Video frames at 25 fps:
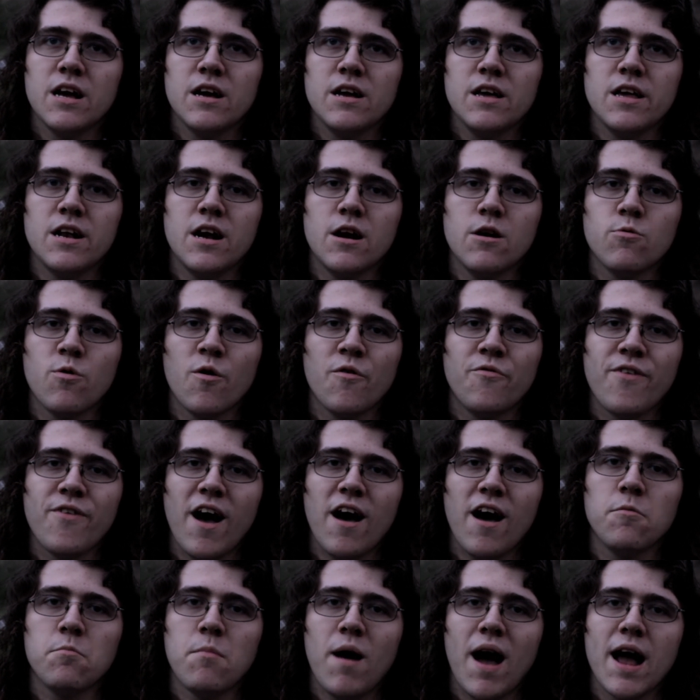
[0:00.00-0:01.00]
you know,
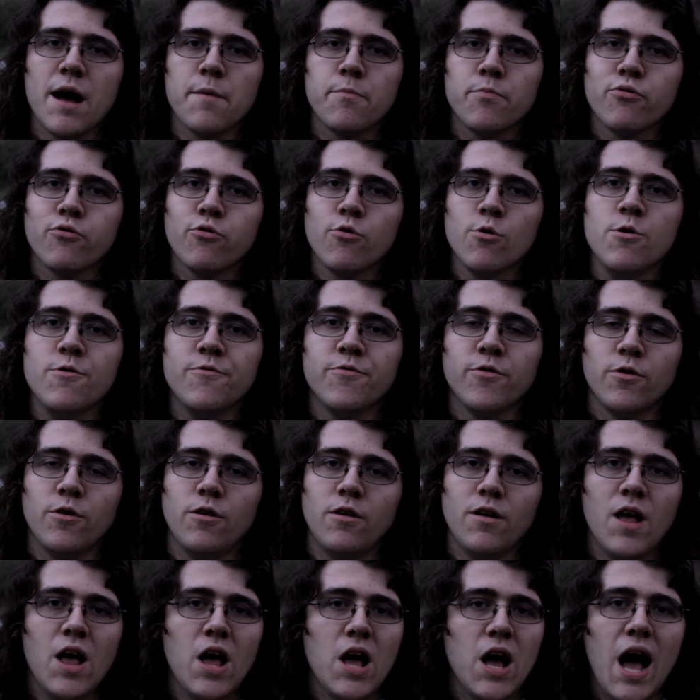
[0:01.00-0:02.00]
without my
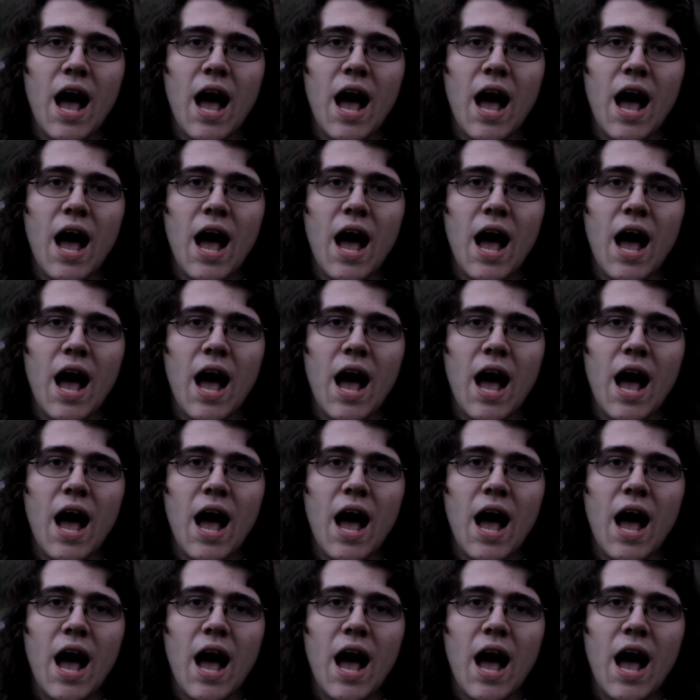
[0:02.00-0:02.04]
approval.